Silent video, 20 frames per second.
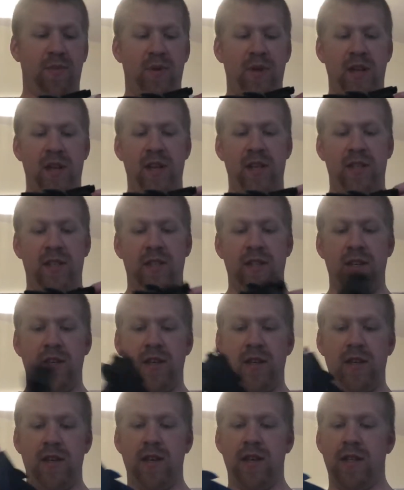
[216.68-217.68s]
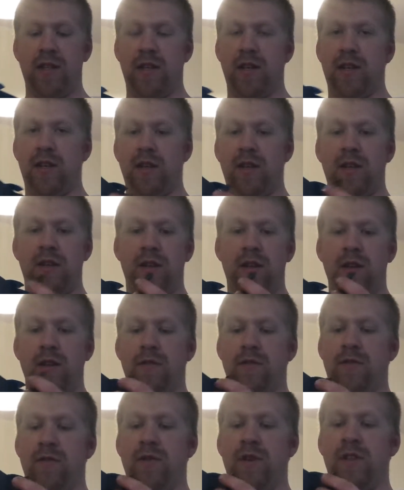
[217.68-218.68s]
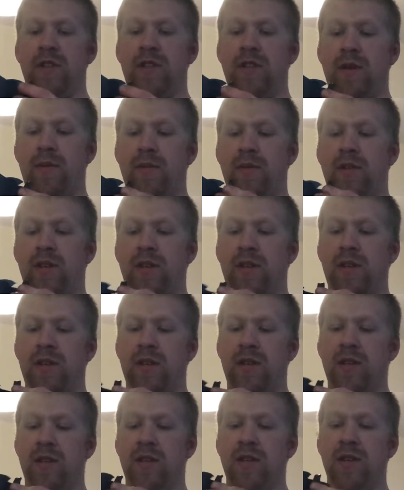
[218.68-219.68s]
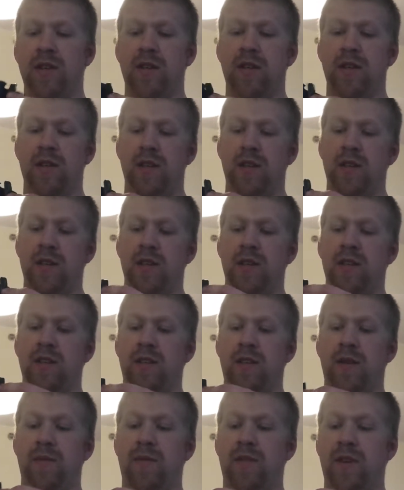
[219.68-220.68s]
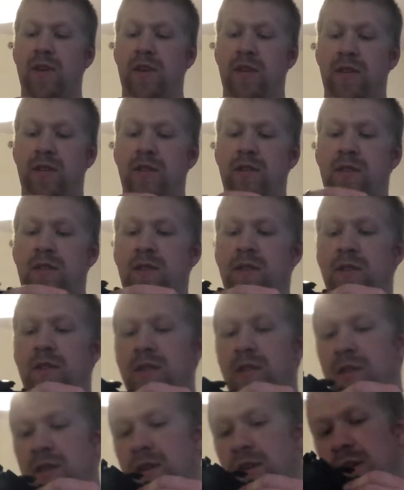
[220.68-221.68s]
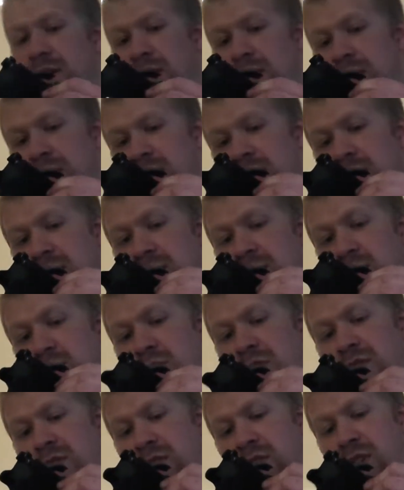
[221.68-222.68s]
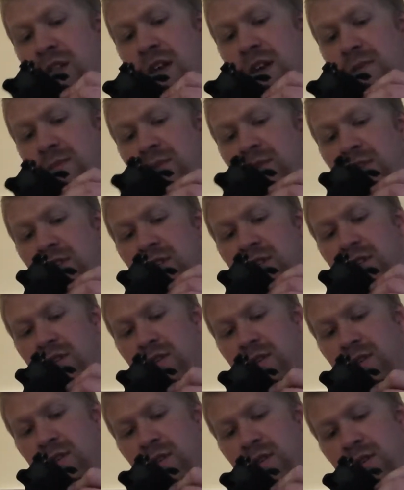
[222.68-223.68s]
place. And then reassembly, same thing. In the 12 o'clock position,